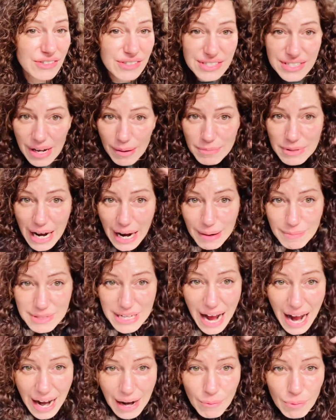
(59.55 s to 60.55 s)
Sometimes
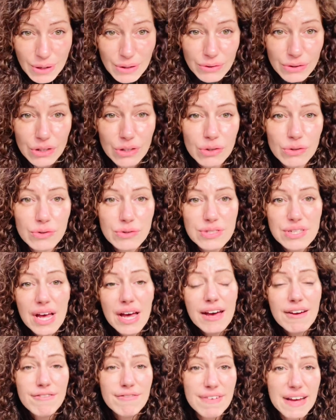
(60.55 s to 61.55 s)
I will use
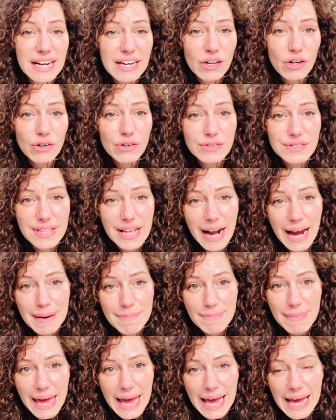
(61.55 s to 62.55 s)
vinegars that I
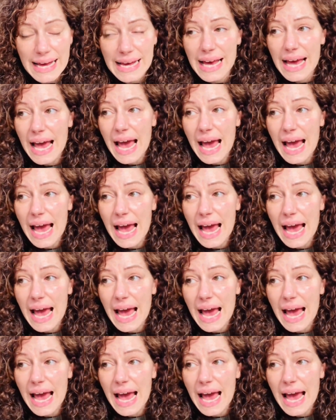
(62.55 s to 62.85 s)
make